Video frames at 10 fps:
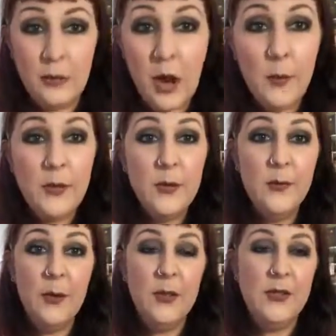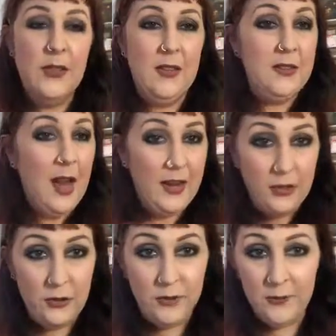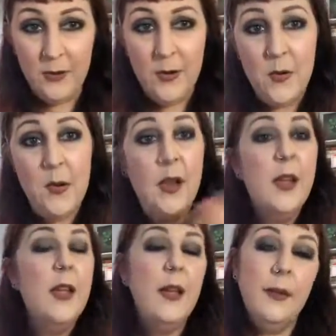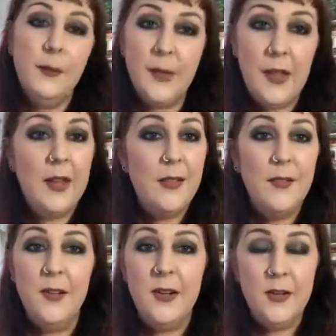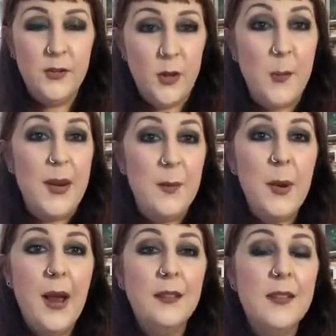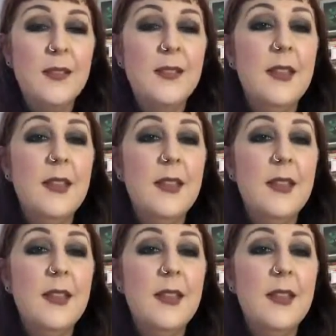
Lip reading: talk with you first and then guide you through, like a 30 or so minute practice.